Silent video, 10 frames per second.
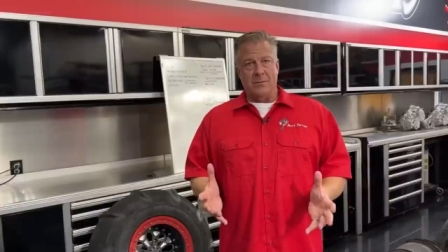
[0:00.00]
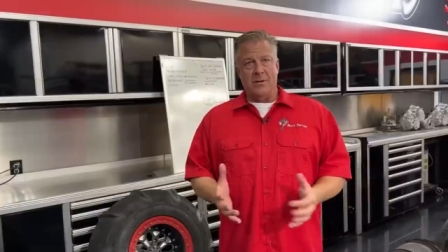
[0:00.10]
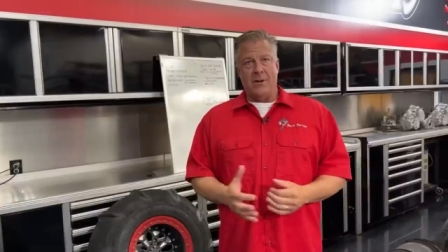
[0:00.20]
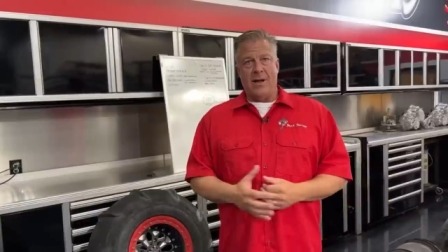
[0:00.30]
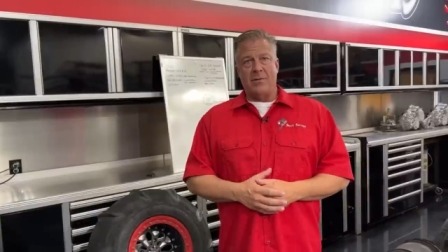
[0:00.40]
You
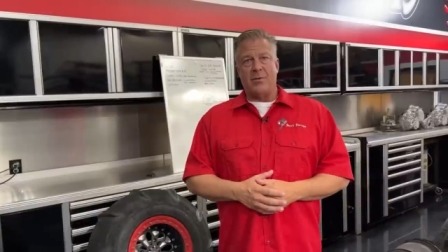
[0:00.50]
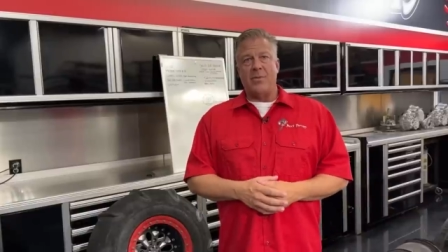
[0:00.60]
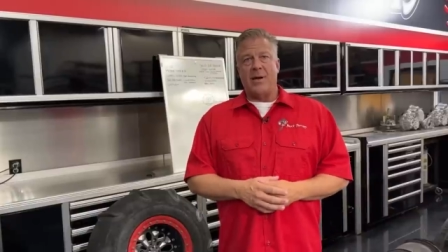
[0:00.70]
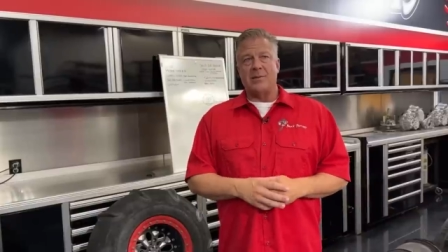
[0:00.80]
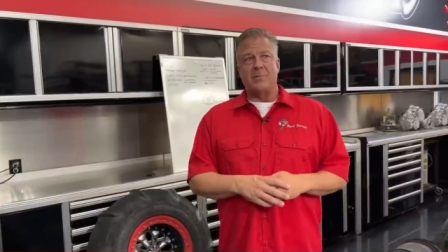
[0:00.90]
don't have a
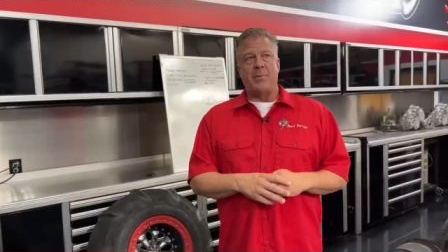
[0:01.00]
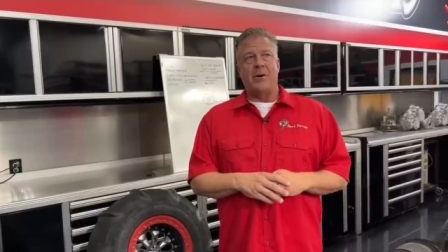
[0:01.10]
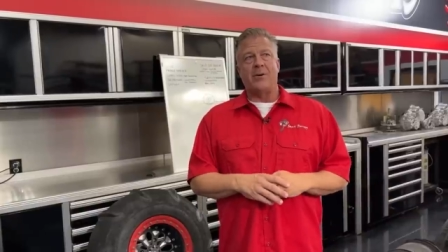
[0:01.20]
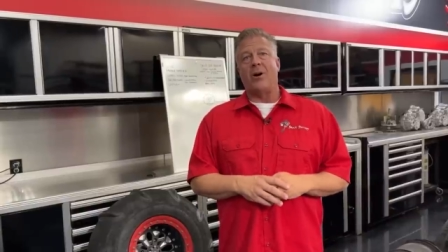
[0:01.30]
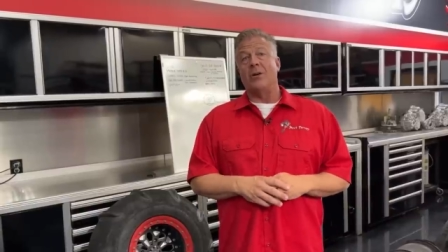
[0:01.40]

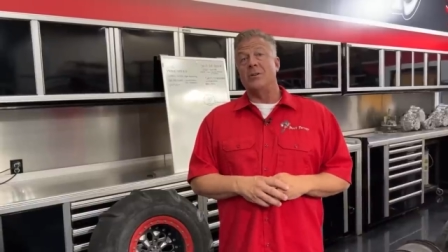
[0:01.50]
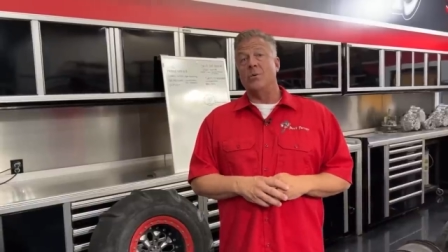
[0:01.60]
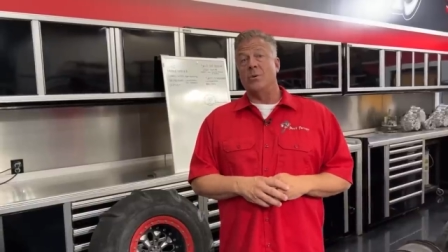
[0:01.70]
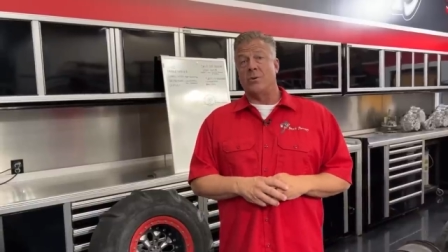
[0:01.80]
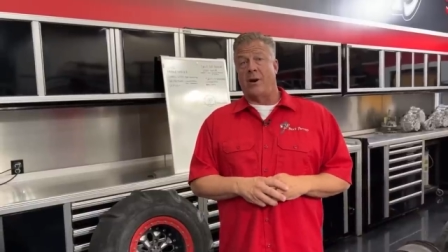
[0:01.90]
3,000-pound car in
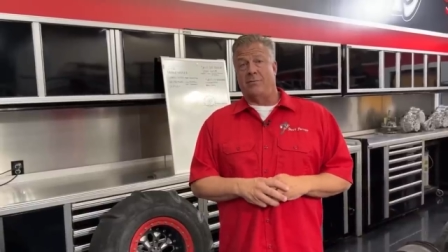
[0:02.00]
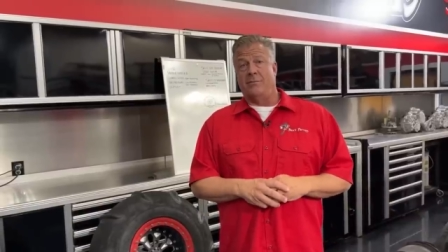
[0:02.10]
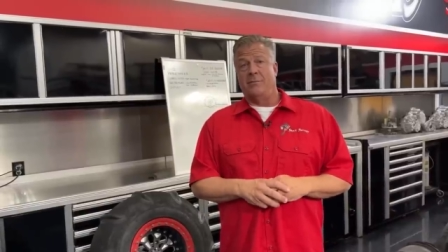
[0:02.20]
two-wheel drive.